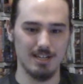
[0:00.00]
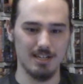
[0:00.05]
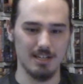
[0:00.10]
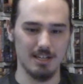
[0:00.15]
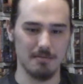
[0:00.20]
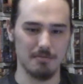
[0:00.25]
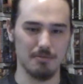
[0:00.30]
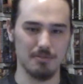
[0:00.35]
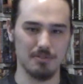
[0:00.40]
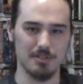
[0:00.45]

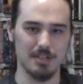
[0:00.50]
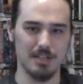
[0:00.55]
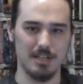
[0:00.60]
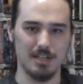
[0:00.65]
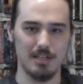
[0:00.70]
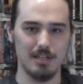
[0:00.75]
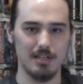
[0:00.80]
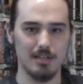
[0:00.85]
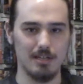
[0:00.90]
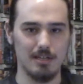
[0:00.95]
Deadpool's
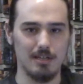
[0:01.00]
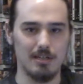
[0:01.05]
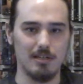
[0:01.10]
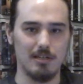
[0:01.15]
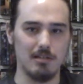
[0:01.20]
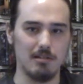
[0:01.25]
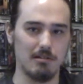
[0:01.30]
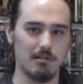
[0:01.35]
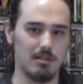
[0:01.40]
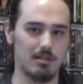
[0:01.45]
like,
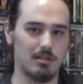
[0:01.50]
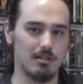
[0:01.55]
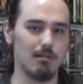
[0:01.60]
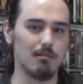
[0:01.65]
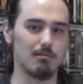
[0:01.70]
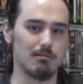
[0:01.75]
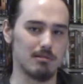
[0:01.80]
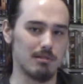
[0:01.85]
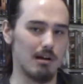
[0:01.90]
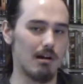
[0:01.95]
"You're
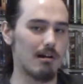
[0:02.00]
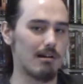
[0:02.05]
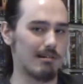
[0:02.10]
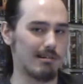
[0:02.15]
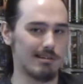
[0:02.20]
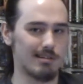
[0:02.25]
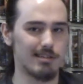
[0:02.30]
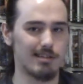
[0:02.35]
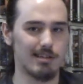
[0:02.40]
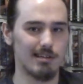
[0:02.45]
so
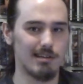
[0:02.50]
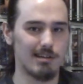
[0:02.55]
dark.